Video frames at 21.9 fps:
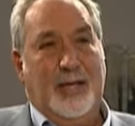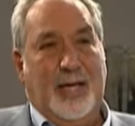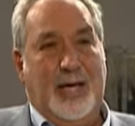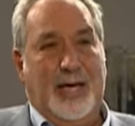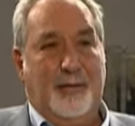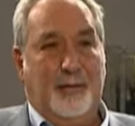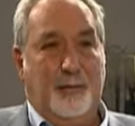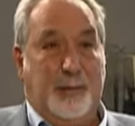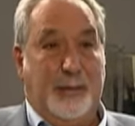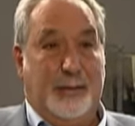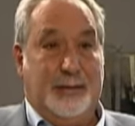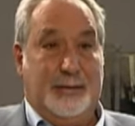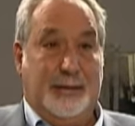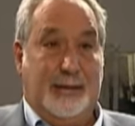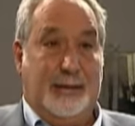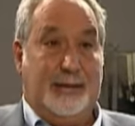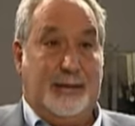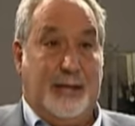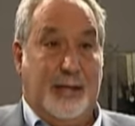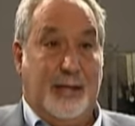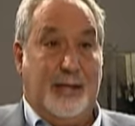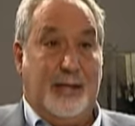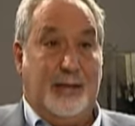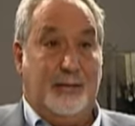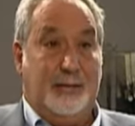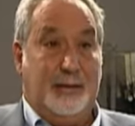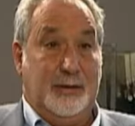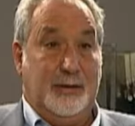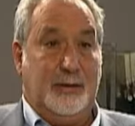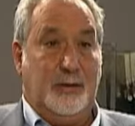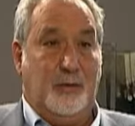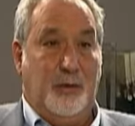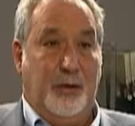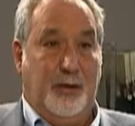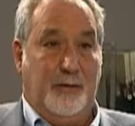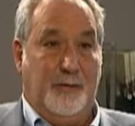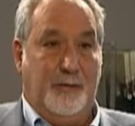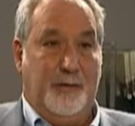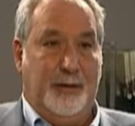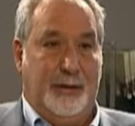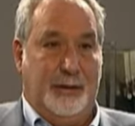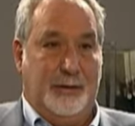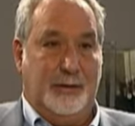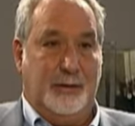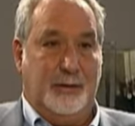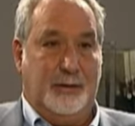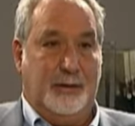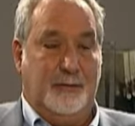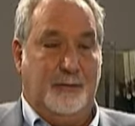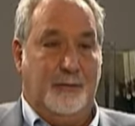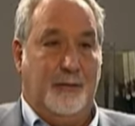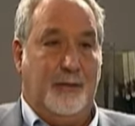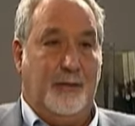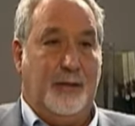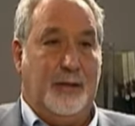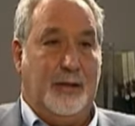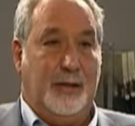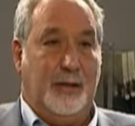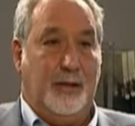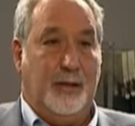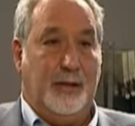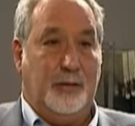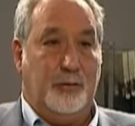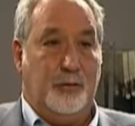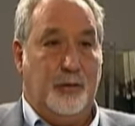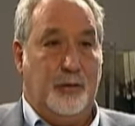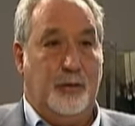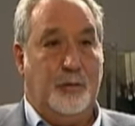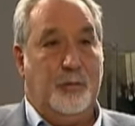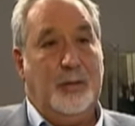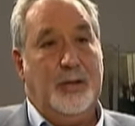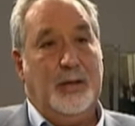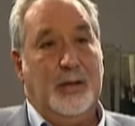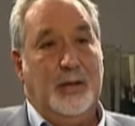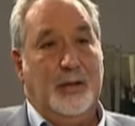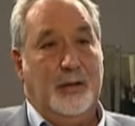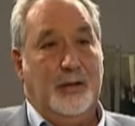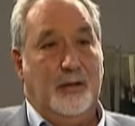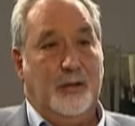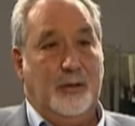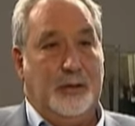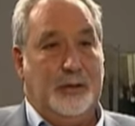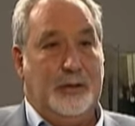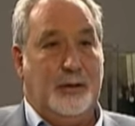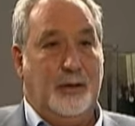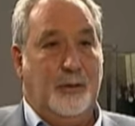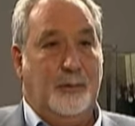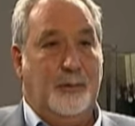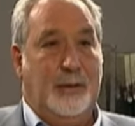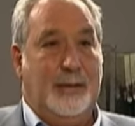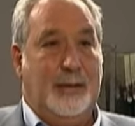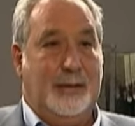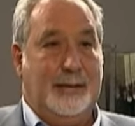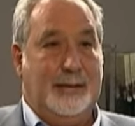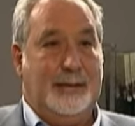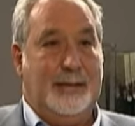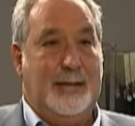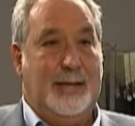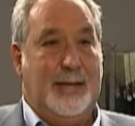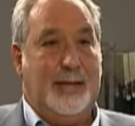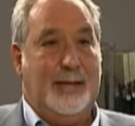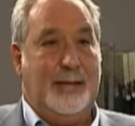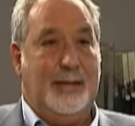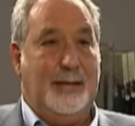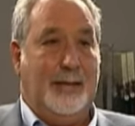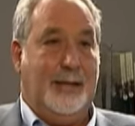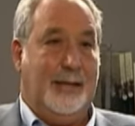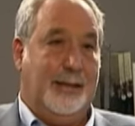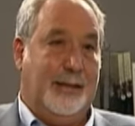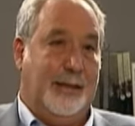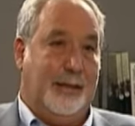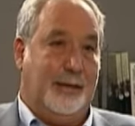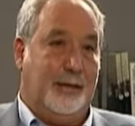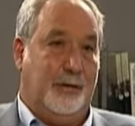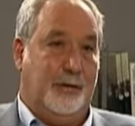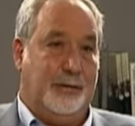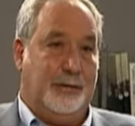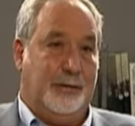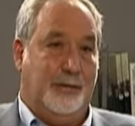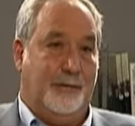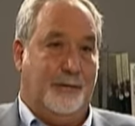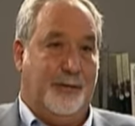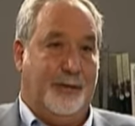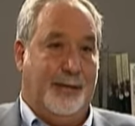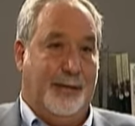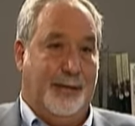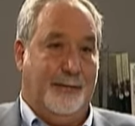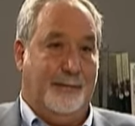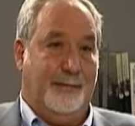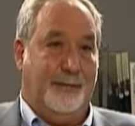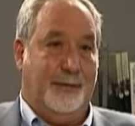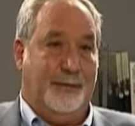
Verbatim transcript: I have about 60,000 square feet, so it's a very large room. Doors open at 10 and they close at 5.